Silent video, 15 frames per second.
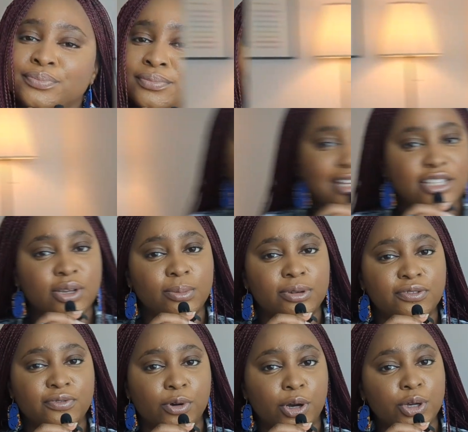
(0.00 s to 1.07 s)
Okay, so
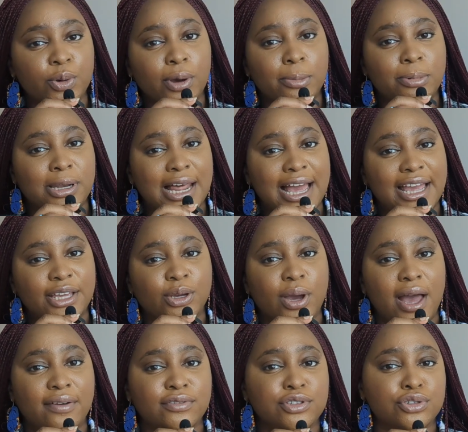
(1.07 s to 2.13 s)
before you apply, you
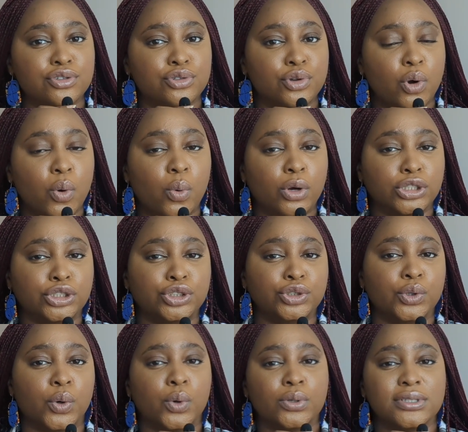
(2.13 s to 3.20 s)
have to know
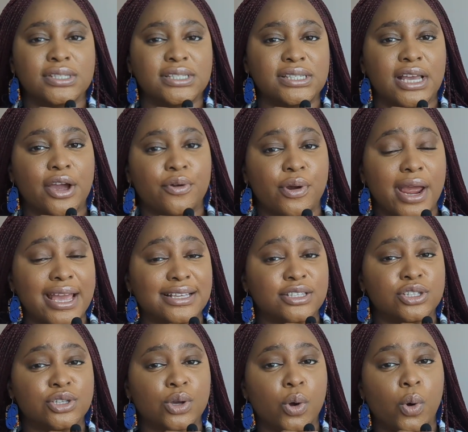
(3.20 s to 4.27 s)
what your CRS
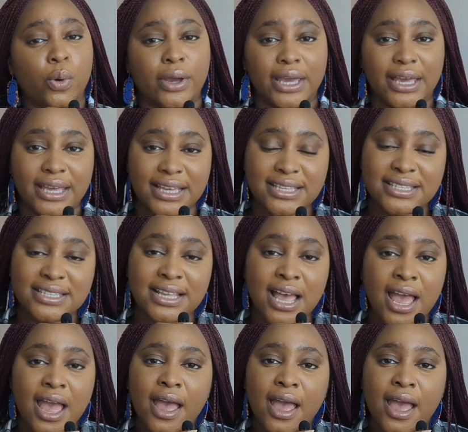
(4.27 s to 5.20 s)
score is